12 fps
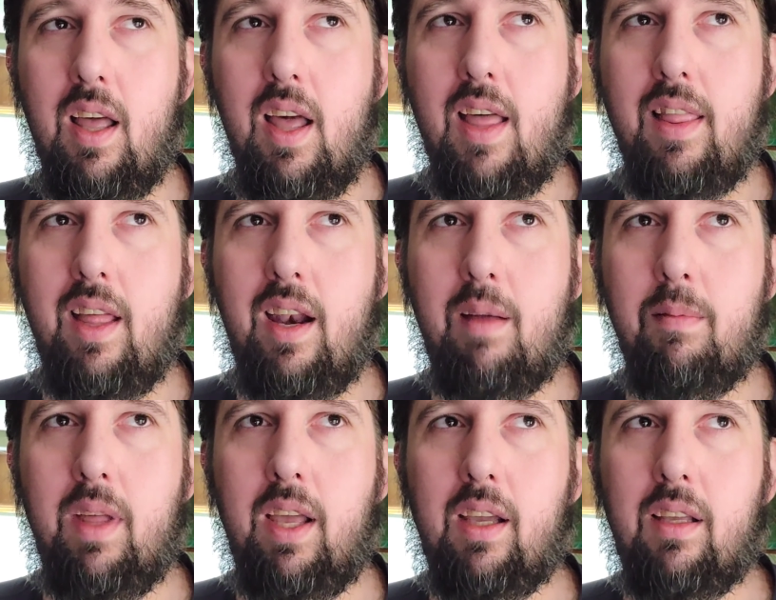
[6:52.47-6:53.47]
And then I'm
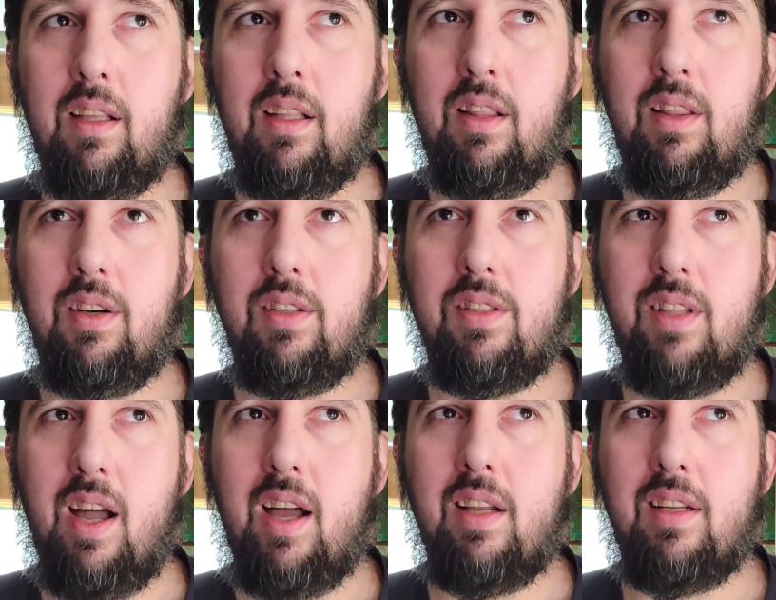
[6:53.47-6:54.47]
like, there's
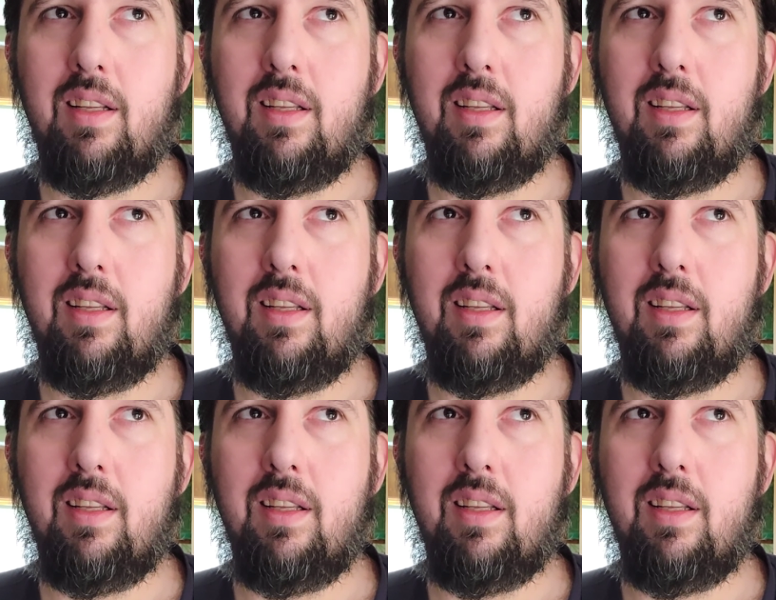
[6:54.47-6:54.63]
not